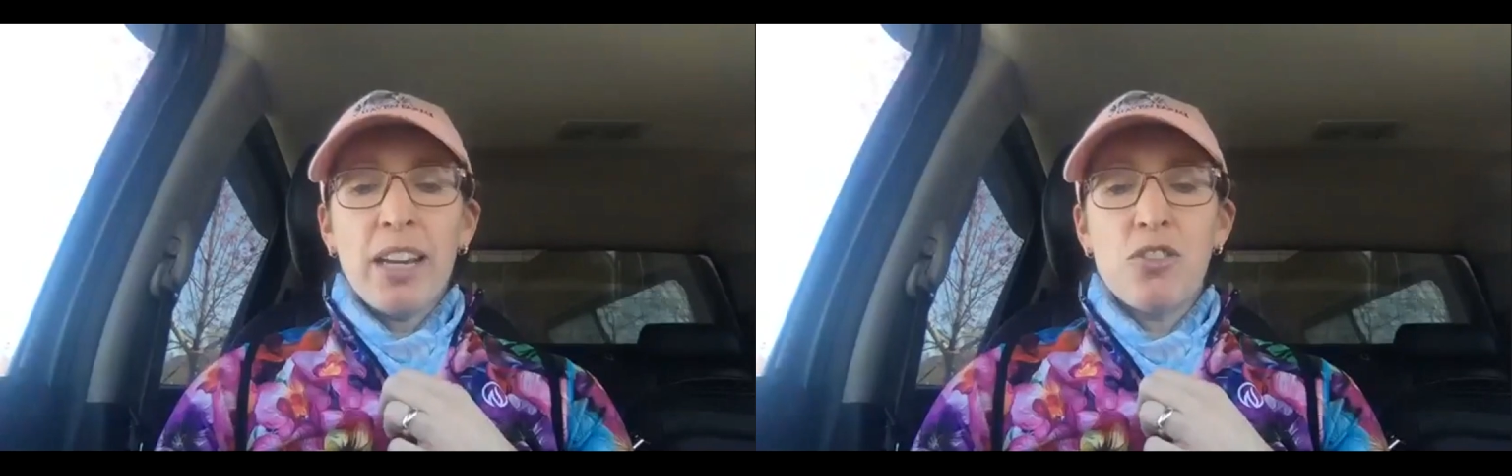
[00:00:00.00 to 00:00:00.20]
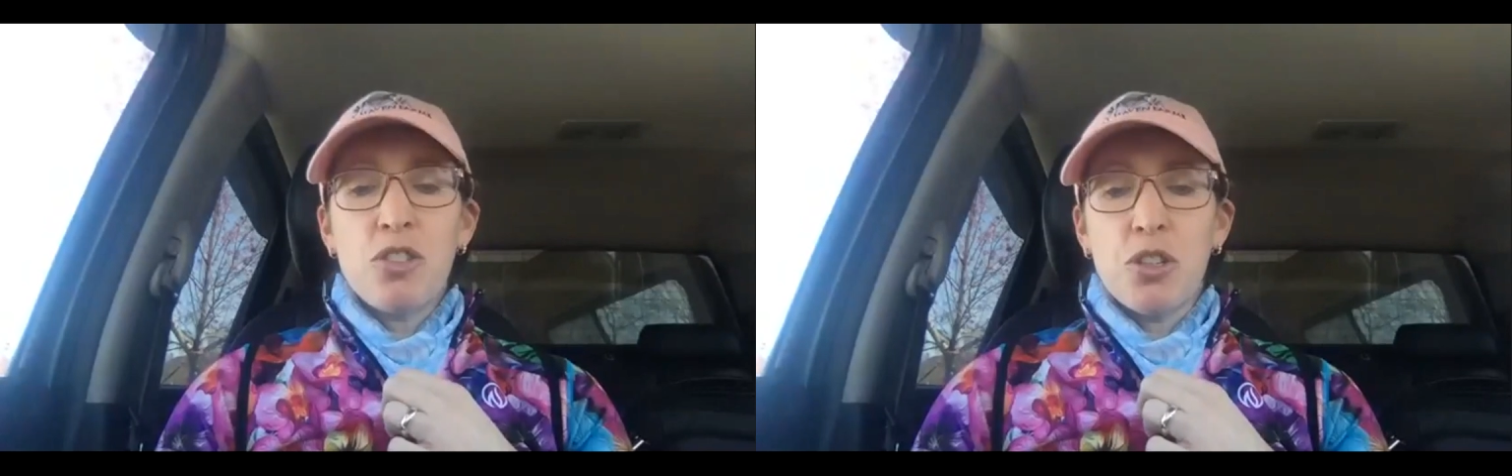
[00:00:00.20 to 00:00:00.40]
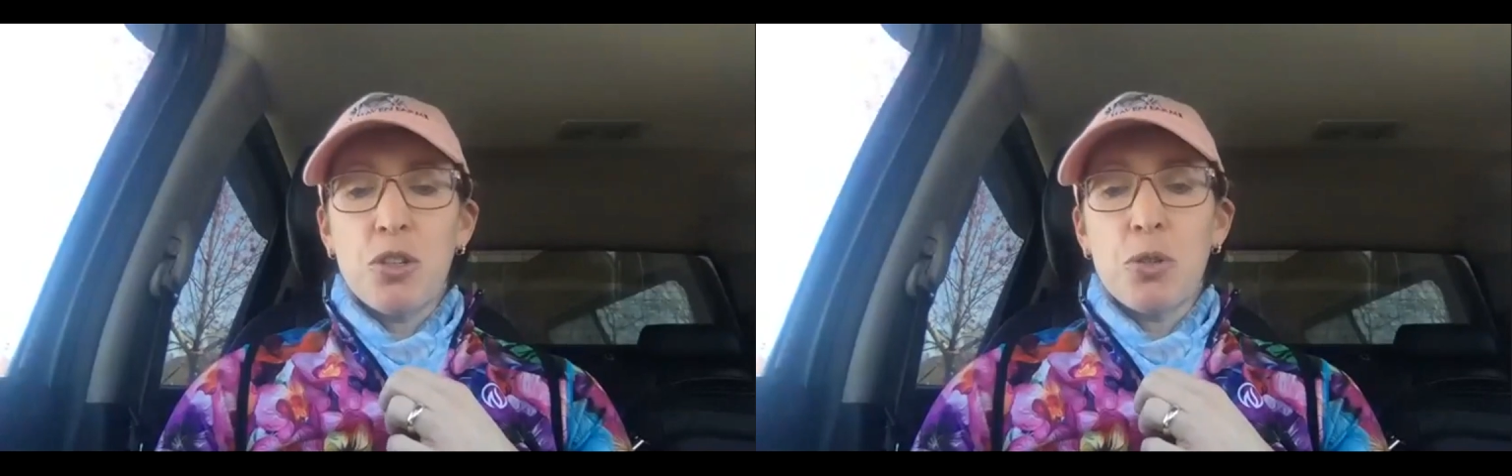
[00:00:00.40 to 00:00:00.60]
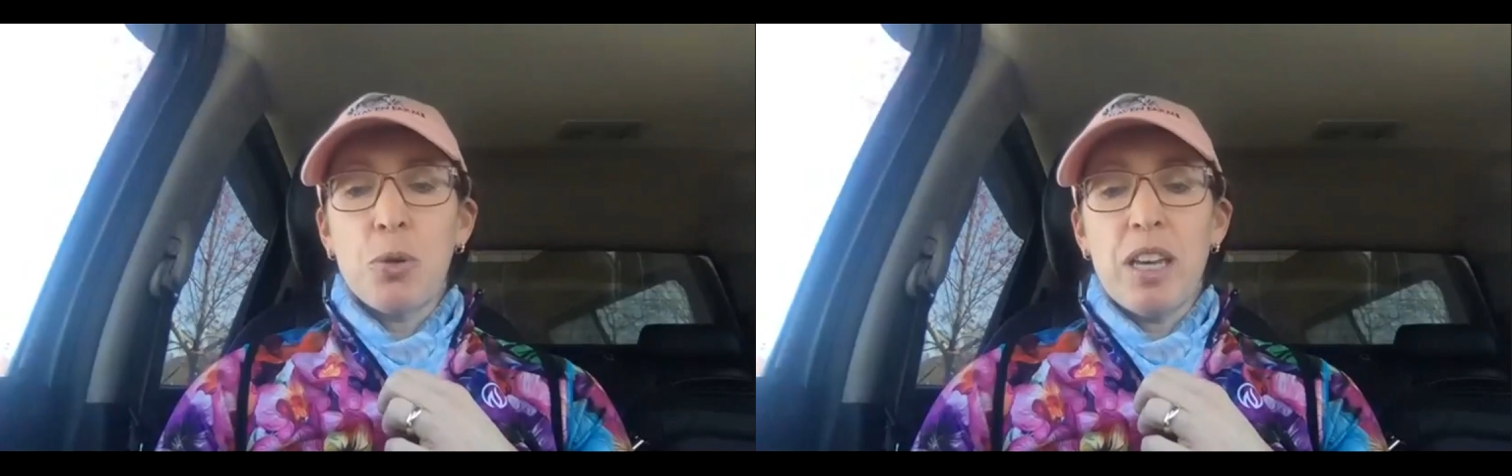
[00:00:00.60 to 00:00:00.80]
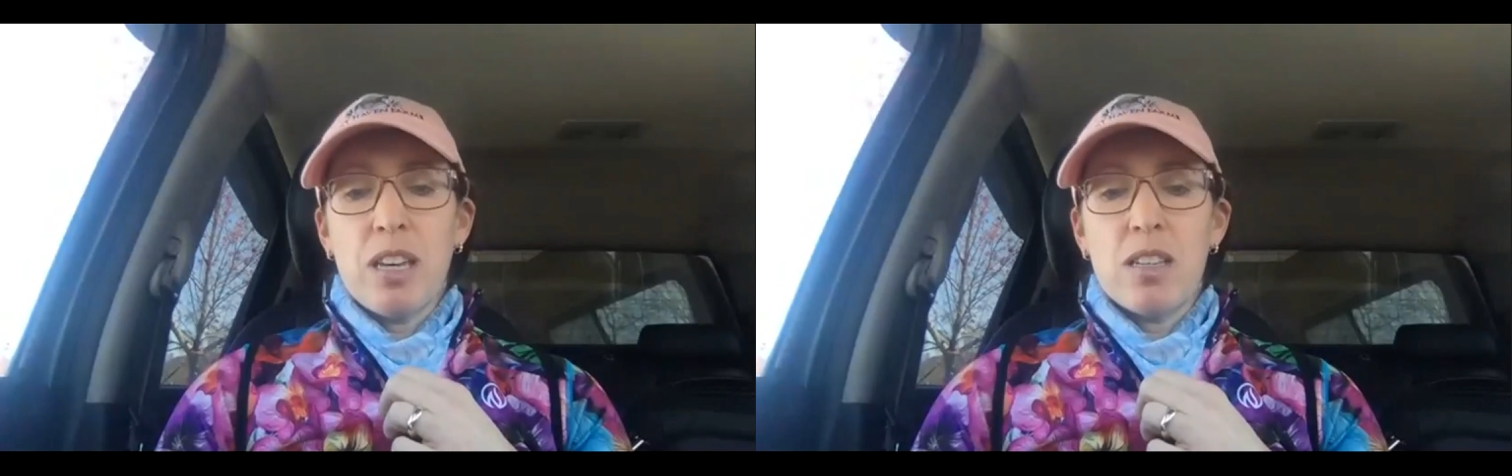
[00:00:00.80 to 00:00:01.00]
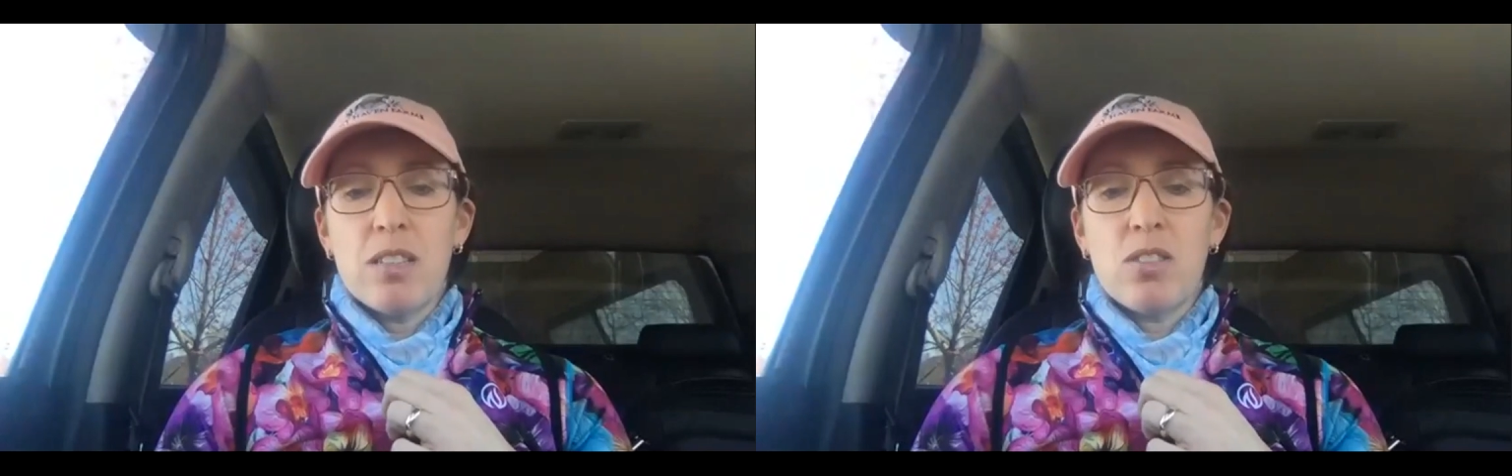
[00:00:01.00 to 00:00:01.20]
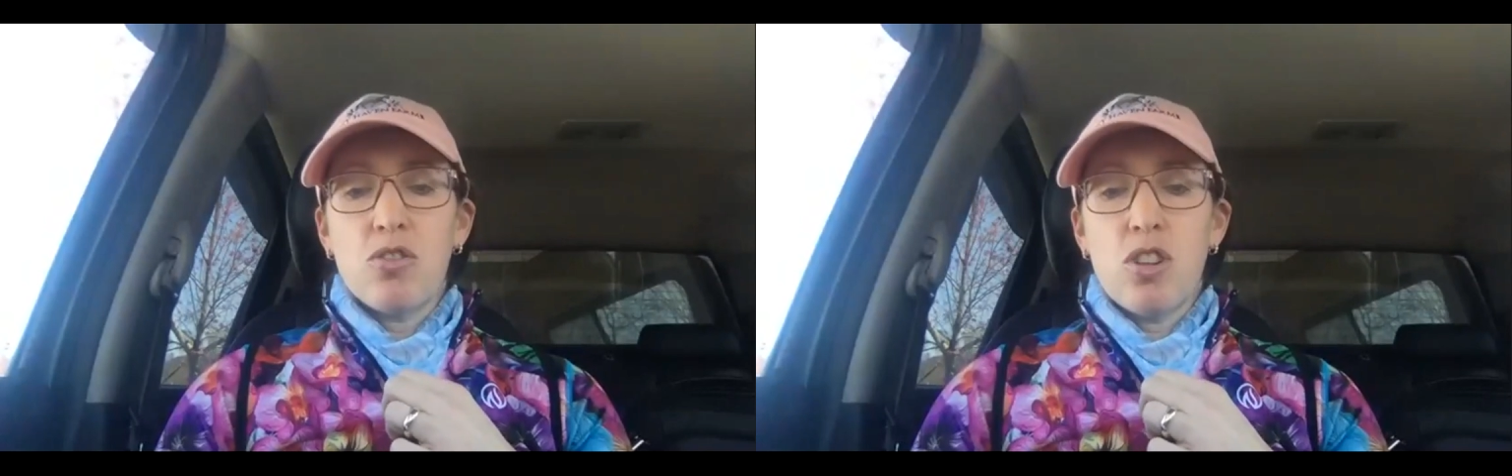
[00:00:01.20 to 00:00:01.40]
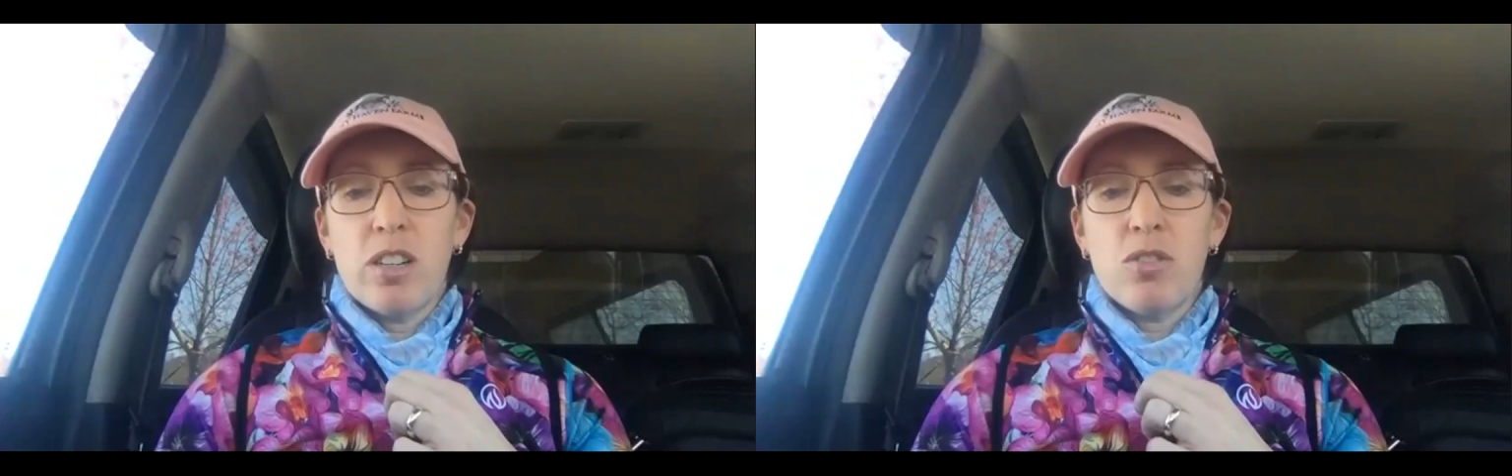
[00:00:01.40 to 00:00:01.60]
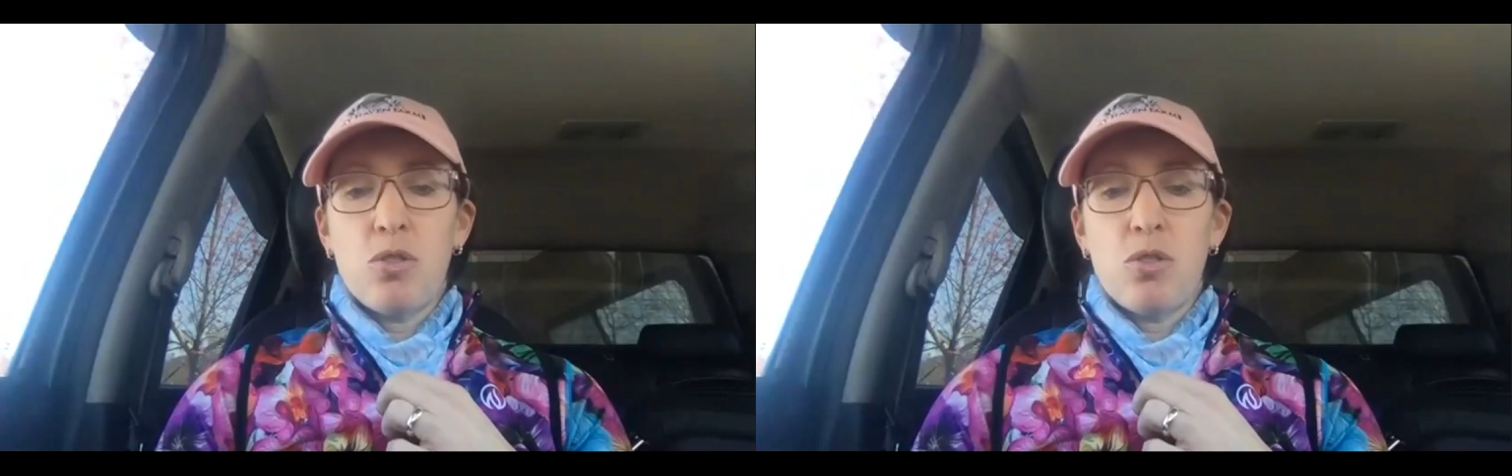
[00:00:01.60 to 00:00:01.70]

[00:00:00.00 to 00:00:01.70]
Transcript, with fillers: could do is just